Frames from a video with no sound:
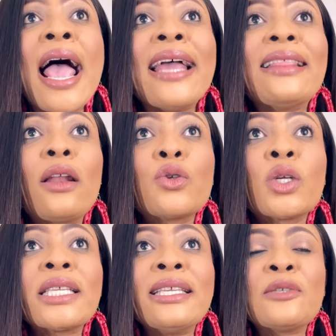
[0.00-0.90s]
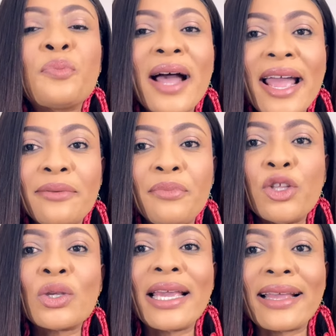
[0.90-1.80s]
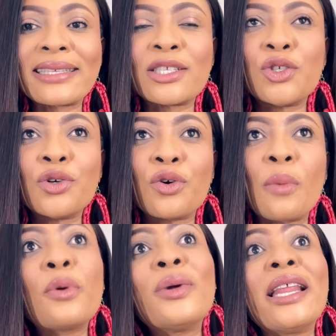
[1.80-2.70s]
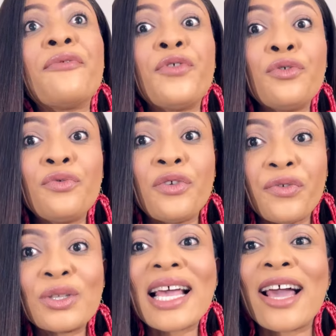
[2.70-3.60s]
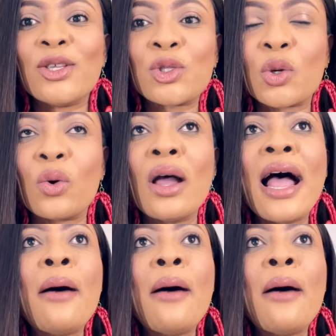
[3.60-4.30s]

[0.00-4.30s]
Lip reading: And that also inspired me to get it, coupled with a few reviews I saw.